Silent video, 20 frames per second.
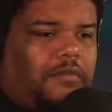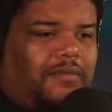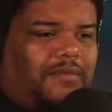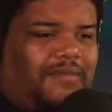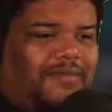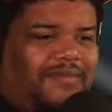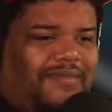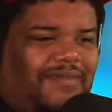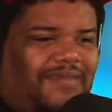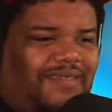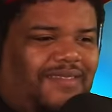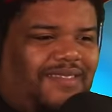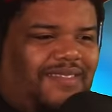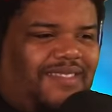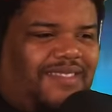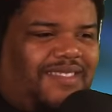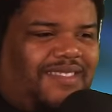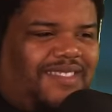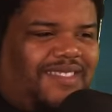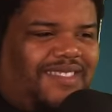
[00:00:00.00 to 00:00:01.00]

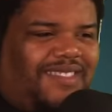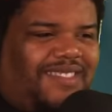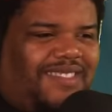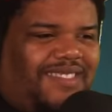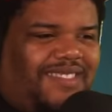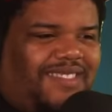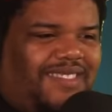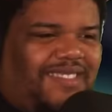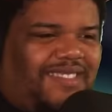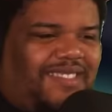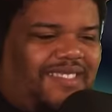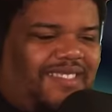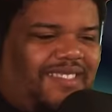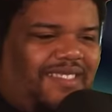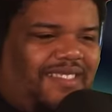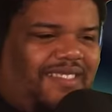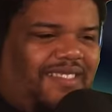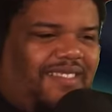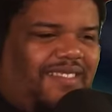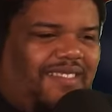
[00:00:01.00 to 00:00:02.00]

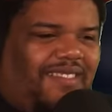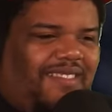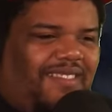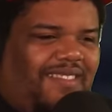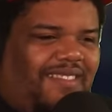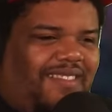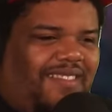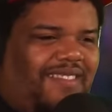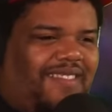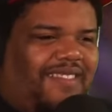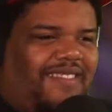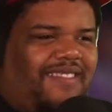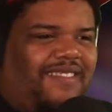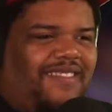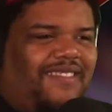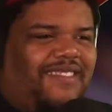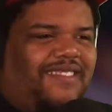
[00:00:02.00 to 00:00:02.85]
This person isn't speaking.